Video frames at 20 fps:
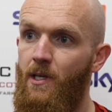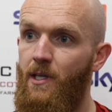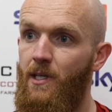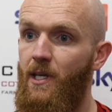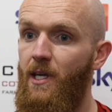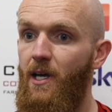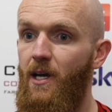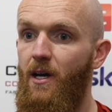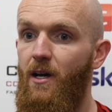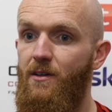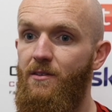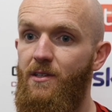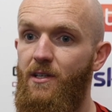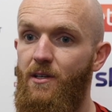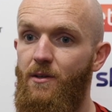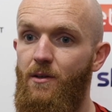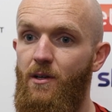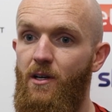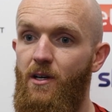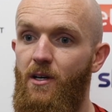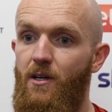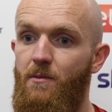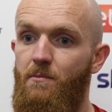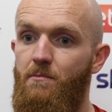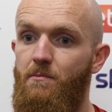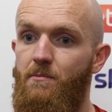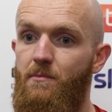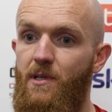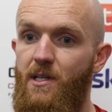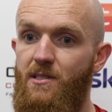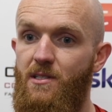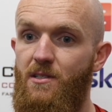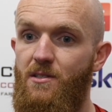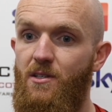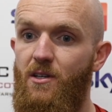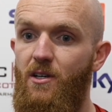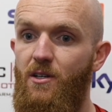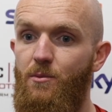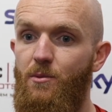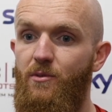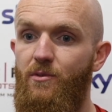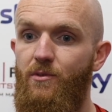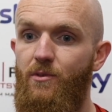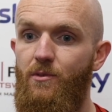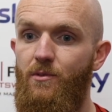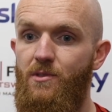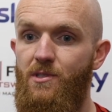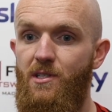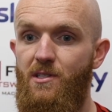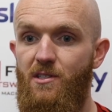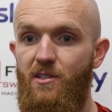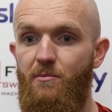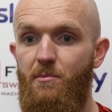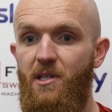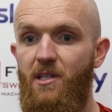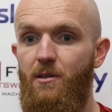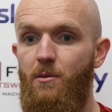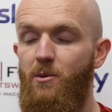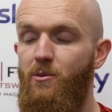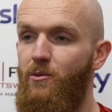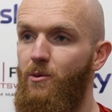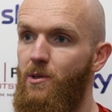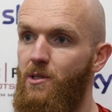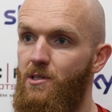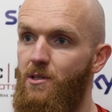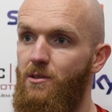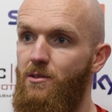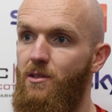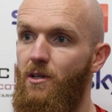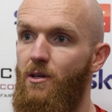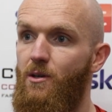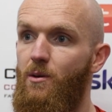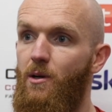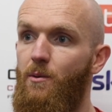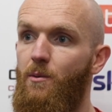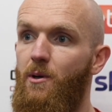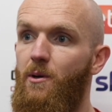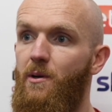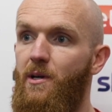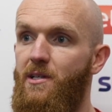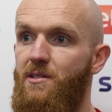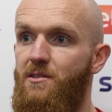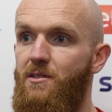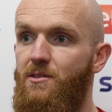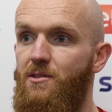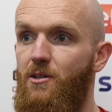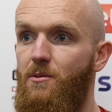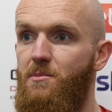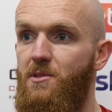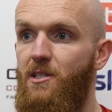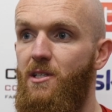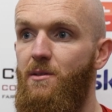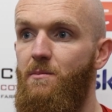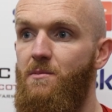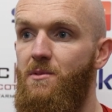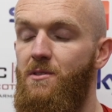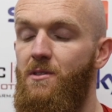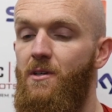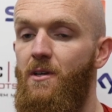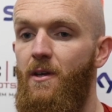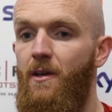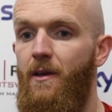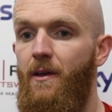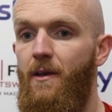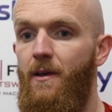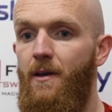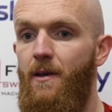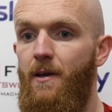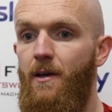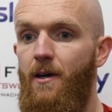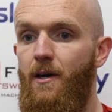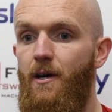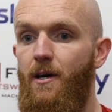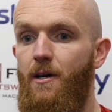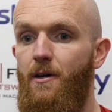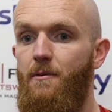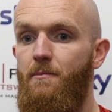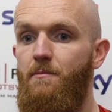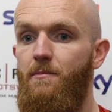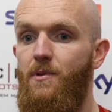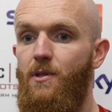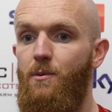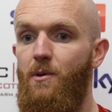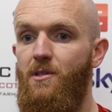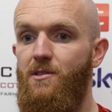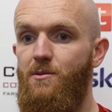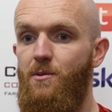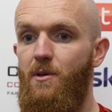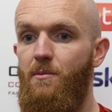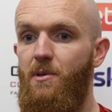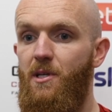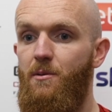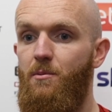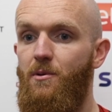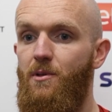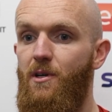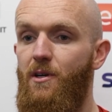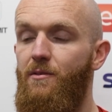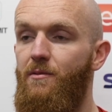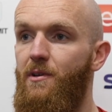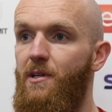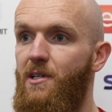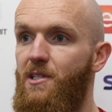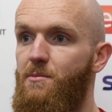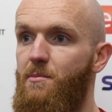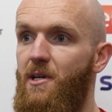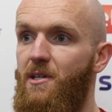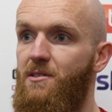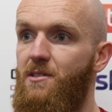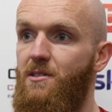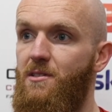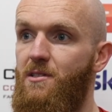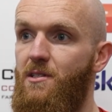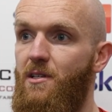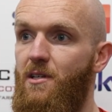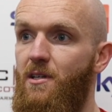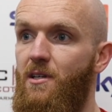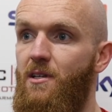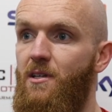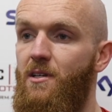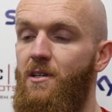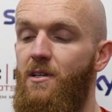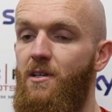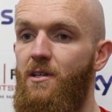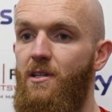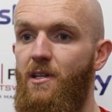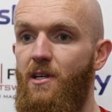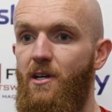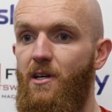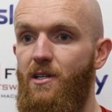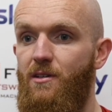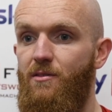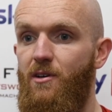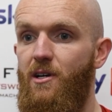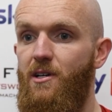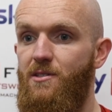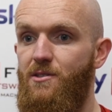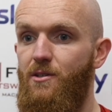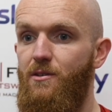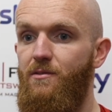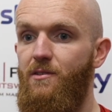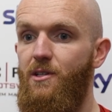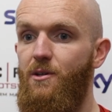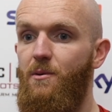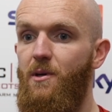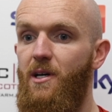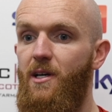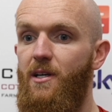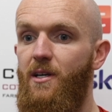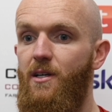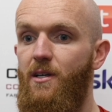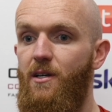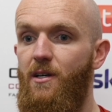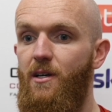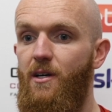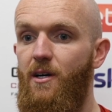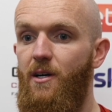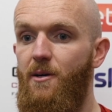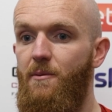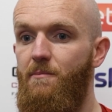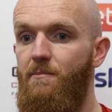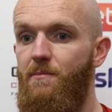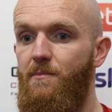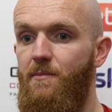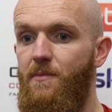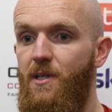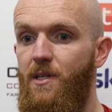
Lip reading: Yeah, I think as a side, since I've been here, we've always done quite well against the top teams. The ones where people don't really expect us to, they kind of write us off in a way, and